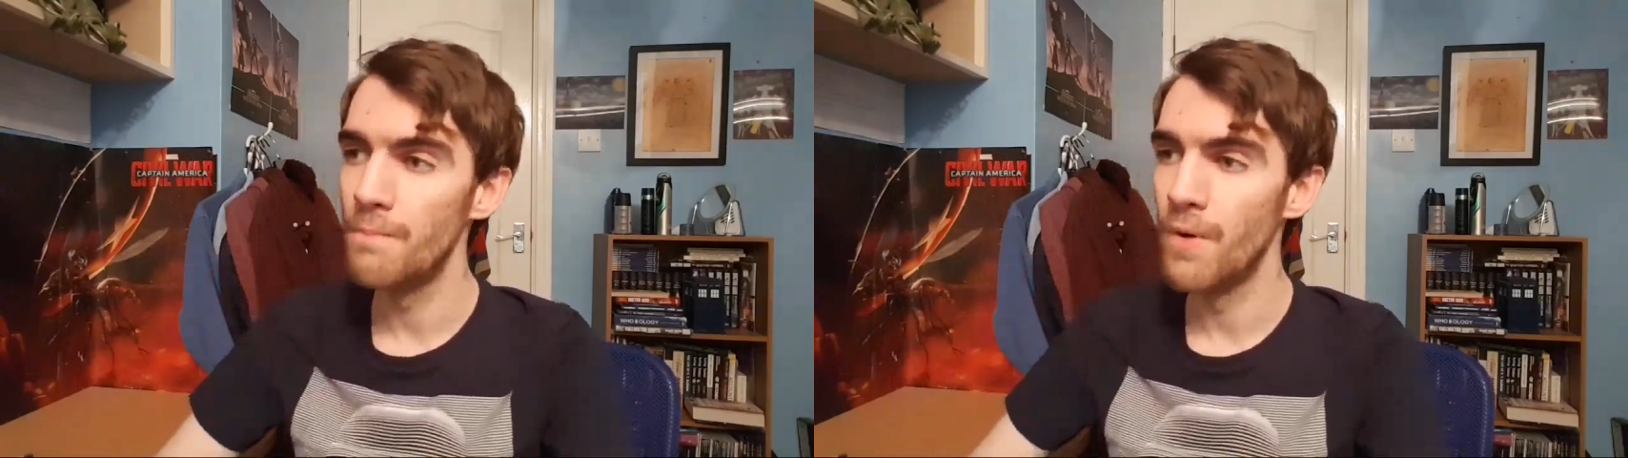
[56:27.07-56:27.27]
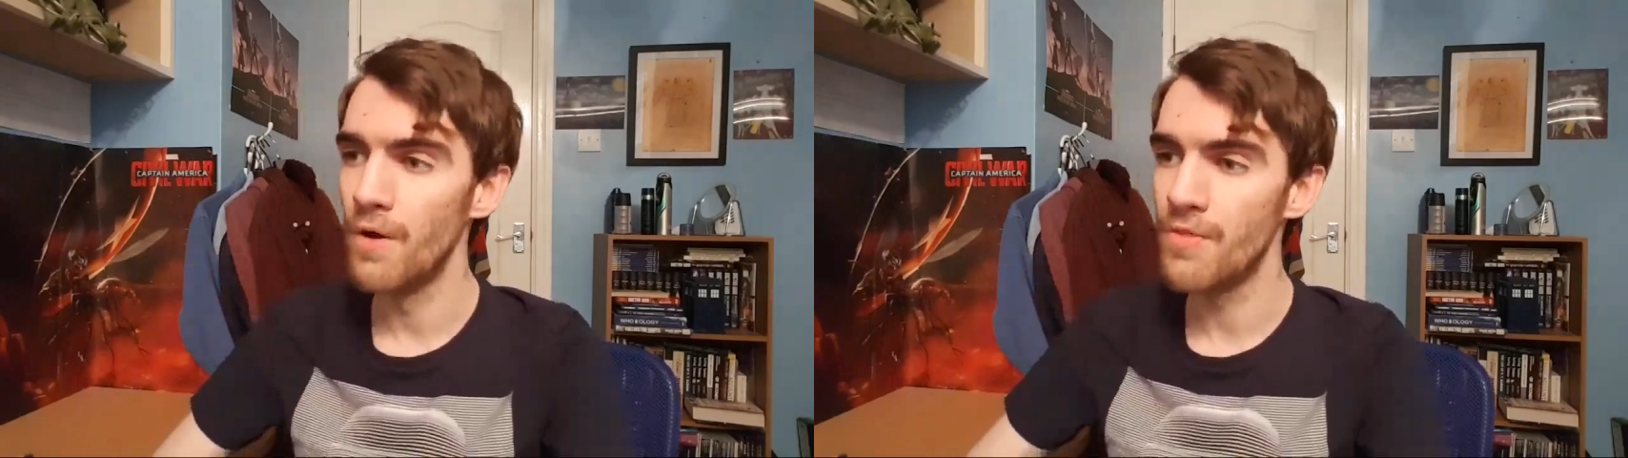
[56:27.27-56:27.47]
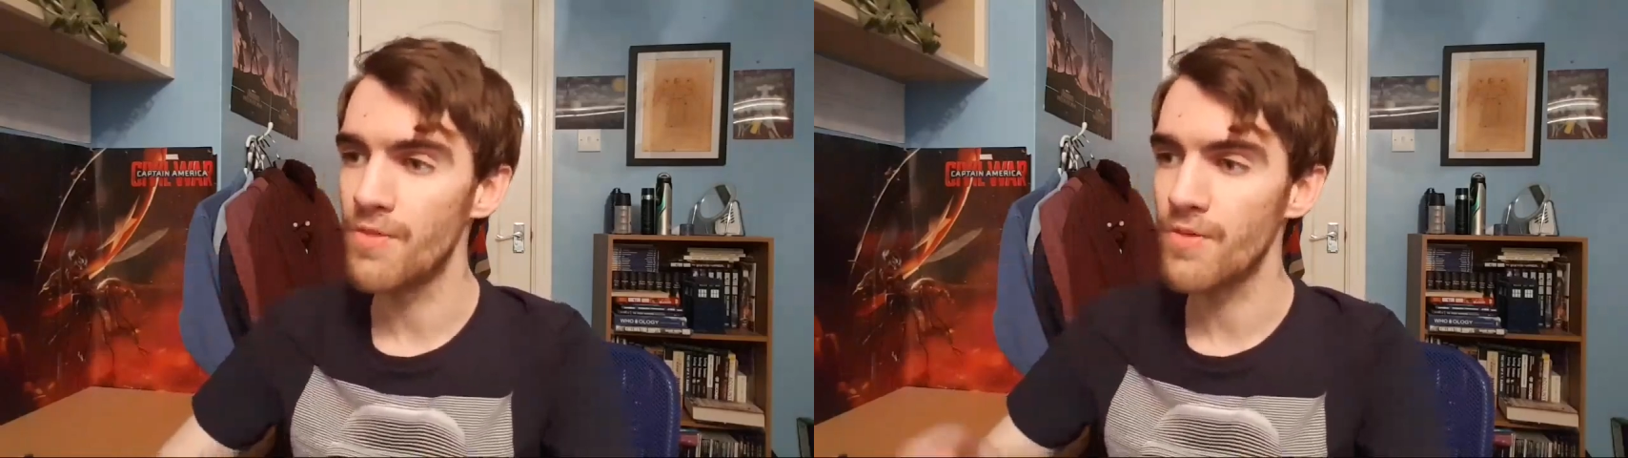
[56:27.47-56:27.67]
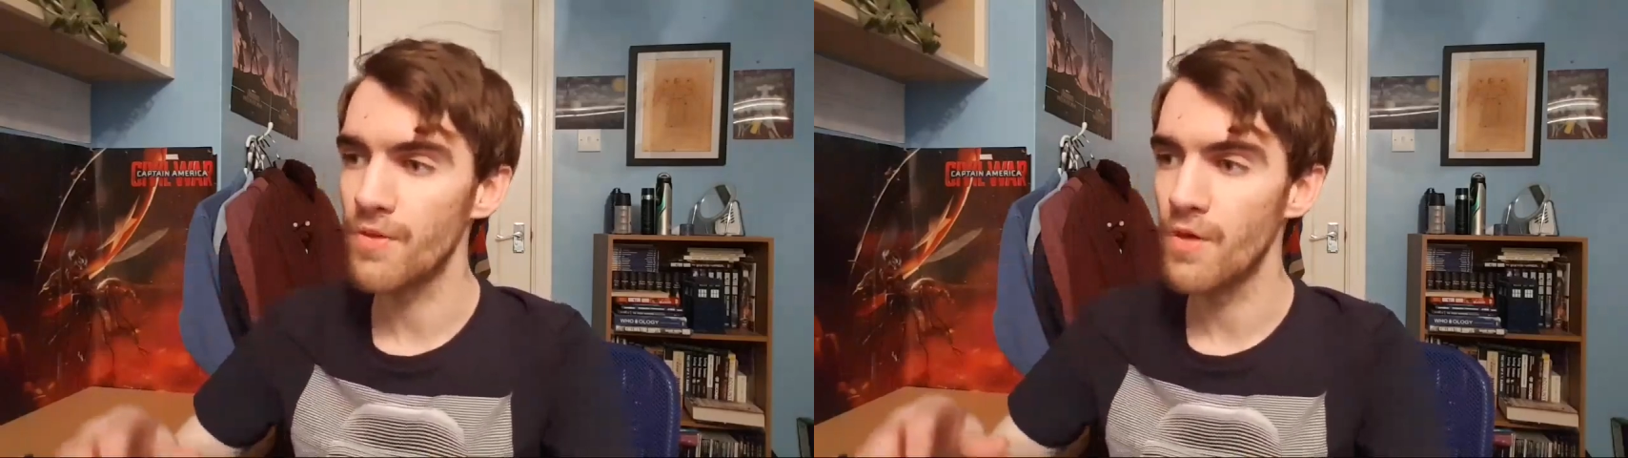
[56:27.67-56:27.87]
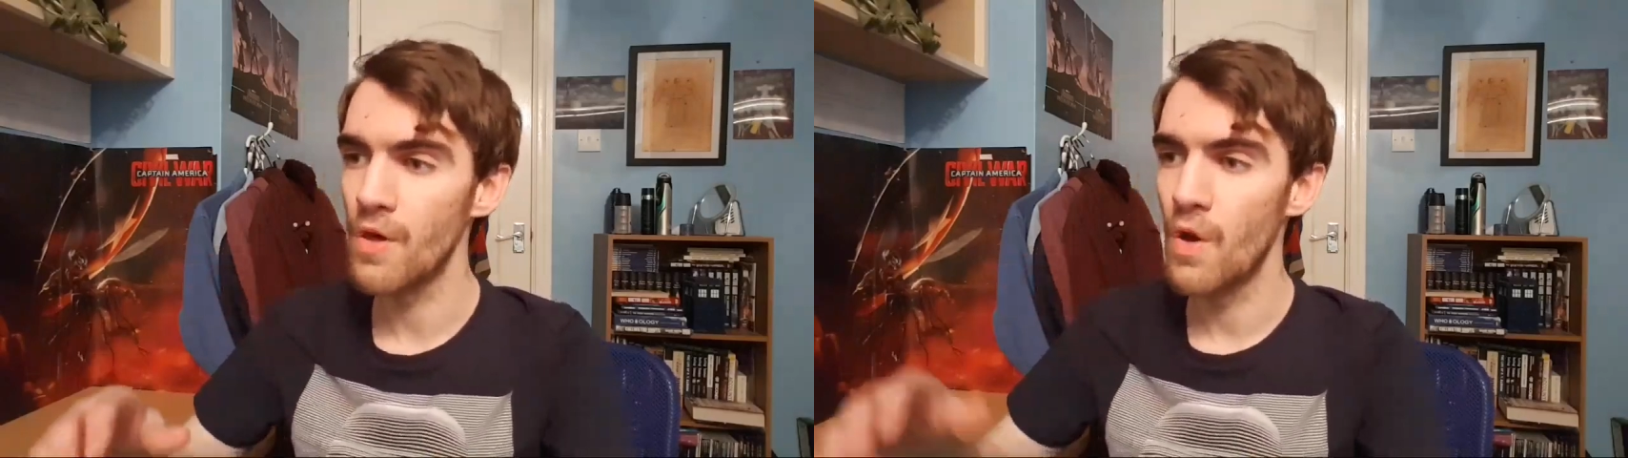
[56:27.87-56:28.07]
but
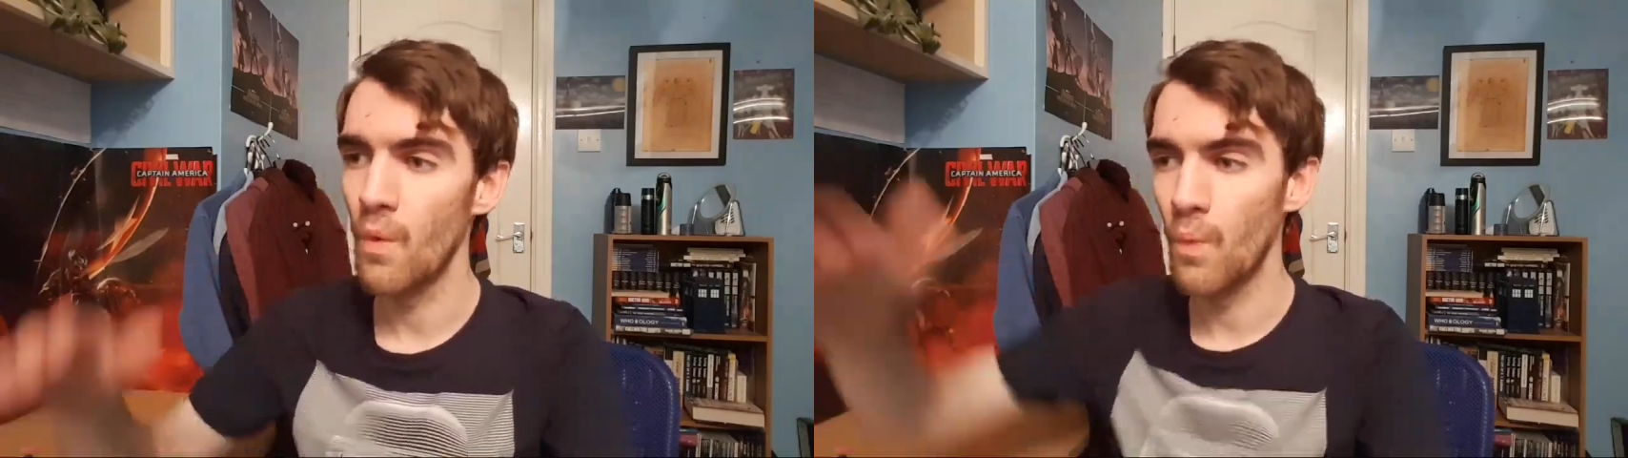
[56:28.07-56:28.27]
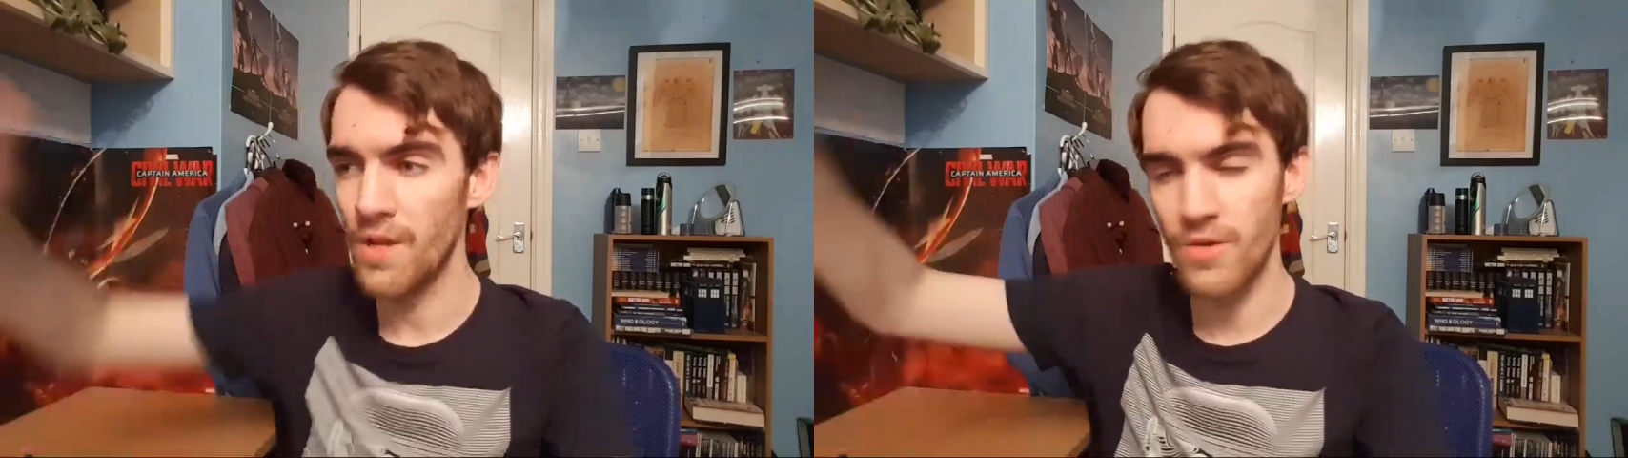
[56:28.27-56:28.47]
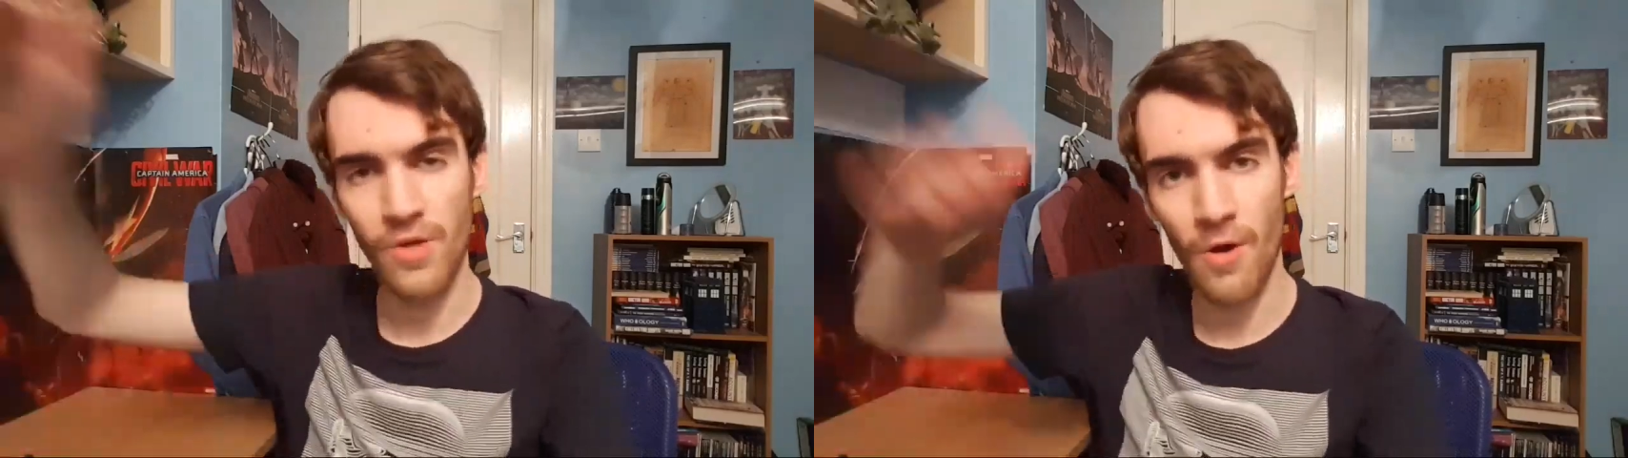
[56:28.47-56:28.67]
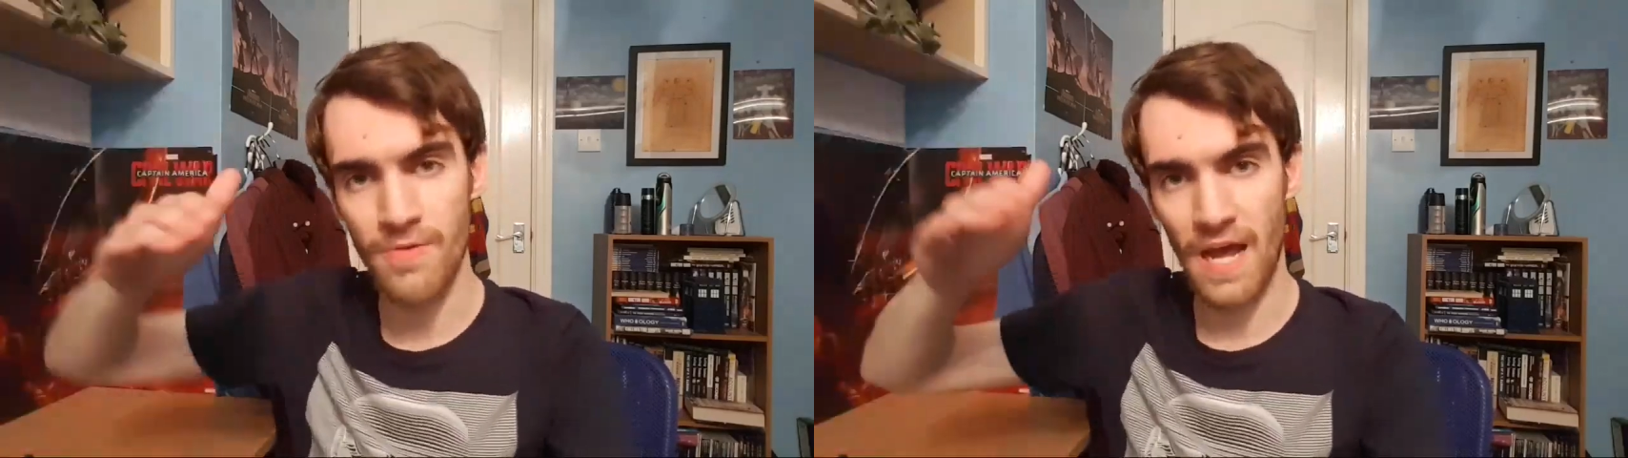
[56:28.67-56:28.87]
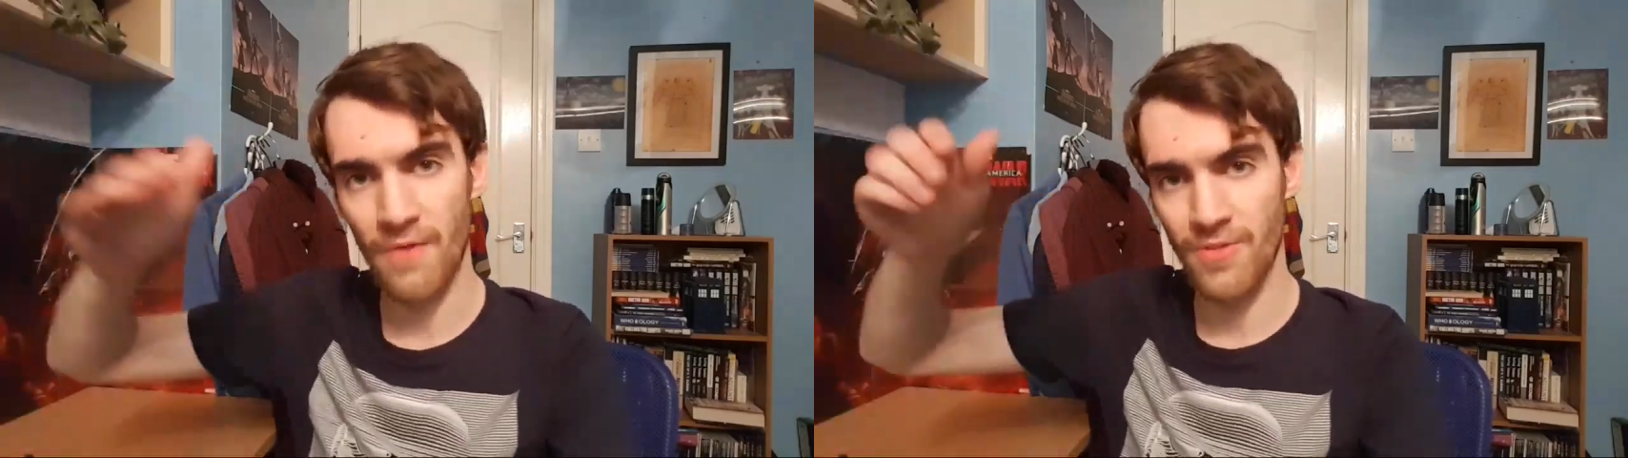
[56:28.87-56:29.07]
when you go
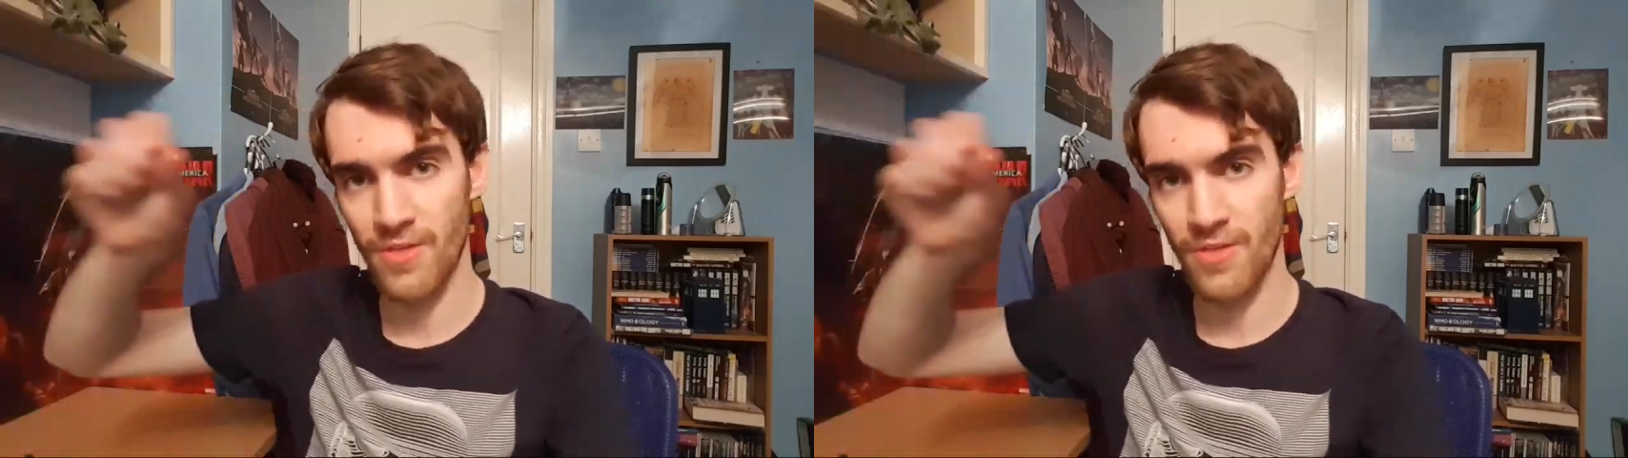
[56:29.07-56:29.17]
down